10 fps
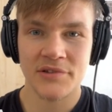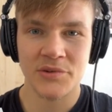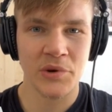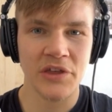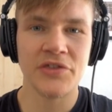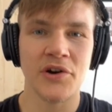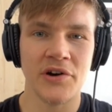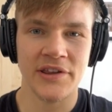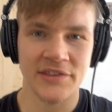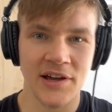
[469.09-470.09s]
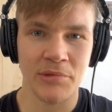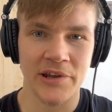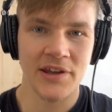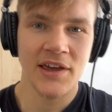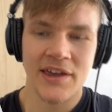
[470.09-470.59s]
23rd in
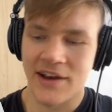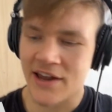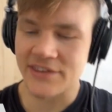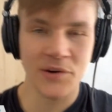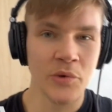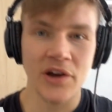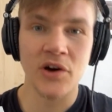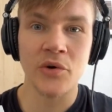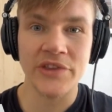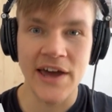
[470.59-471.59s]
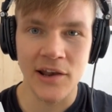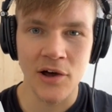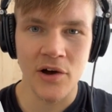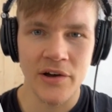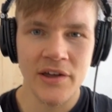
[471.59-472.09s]
Dublin, and I didn't want to go that
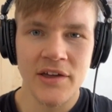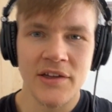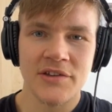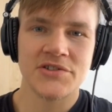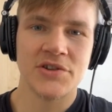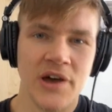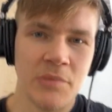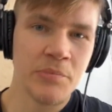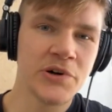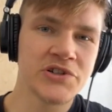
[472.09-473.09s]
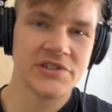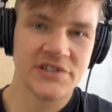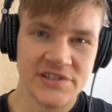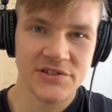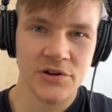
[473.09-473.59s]
long, so I pushed
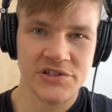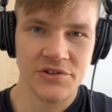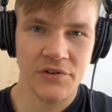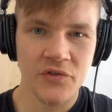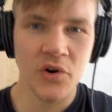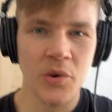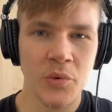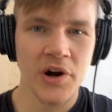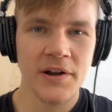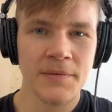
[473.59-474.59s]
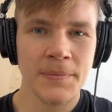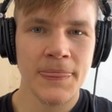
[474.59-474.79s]
this surgery forward,